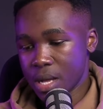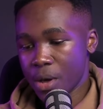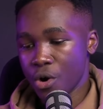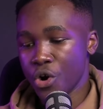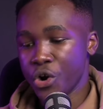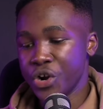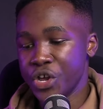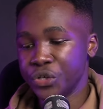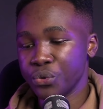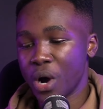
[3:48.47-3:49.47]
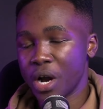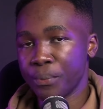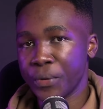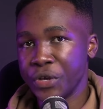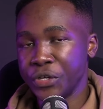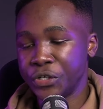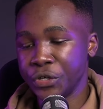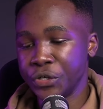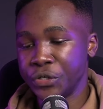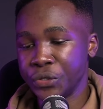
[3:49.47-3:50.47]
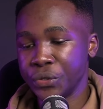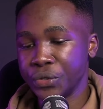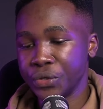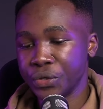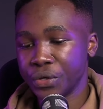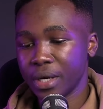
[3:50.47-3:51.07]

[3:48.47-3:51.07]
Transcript: The odd is 1.22.